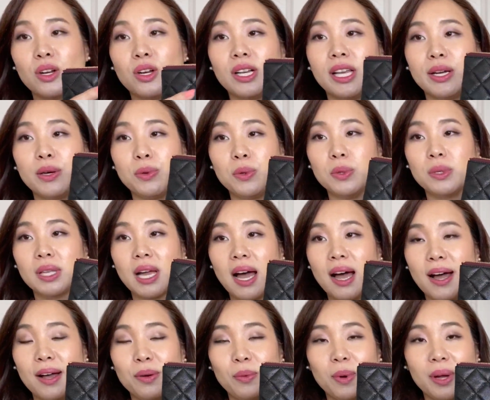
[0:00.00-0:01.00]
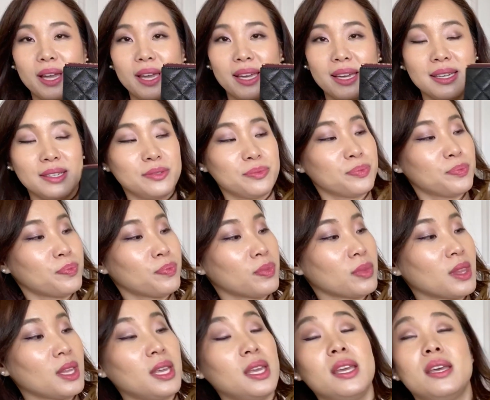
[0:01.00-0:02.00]
on a gold hardware.
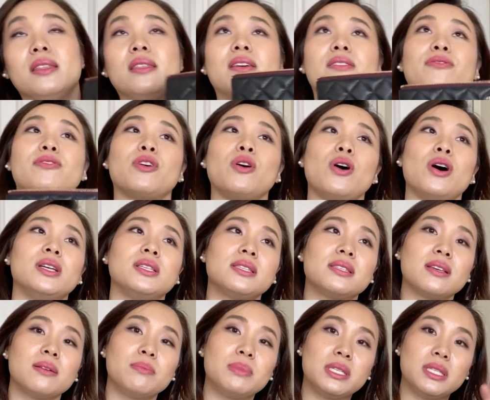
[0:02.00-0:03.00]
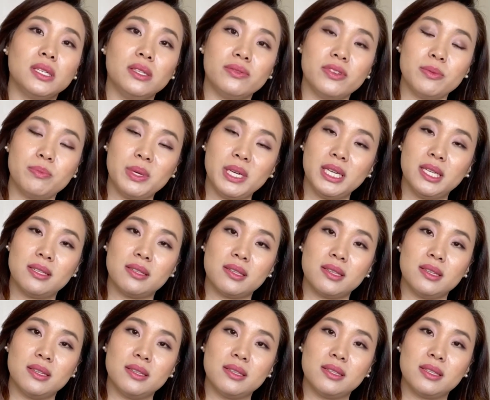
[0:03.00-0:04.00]
They've got some silver
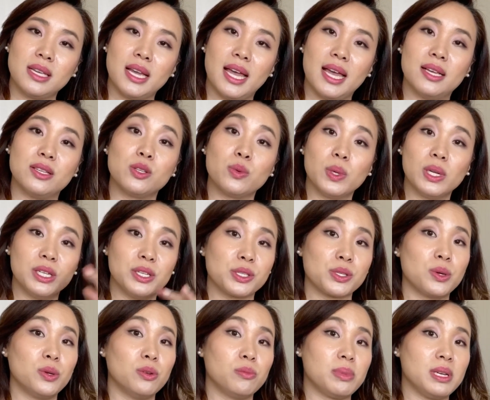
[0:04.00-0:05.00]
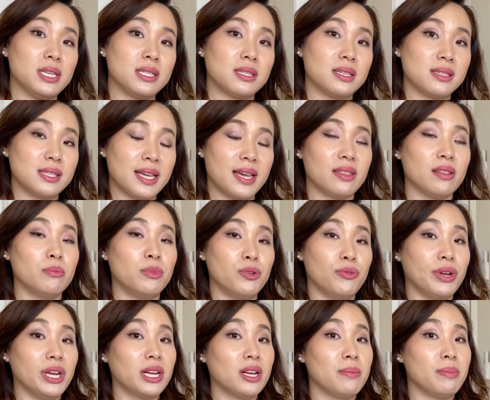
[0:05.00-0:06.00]
pieces as well as gold pieces at the
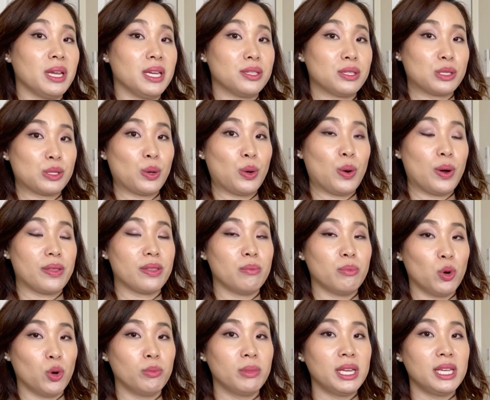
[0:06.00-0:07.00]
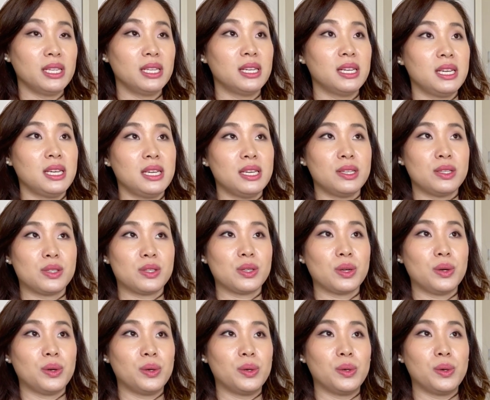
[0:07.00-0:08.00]
Marina Bay store at the moment,
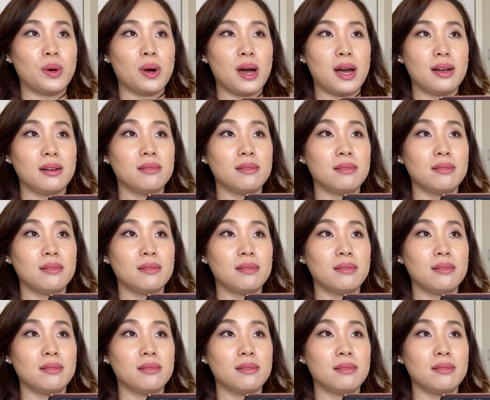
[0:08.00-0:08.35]
so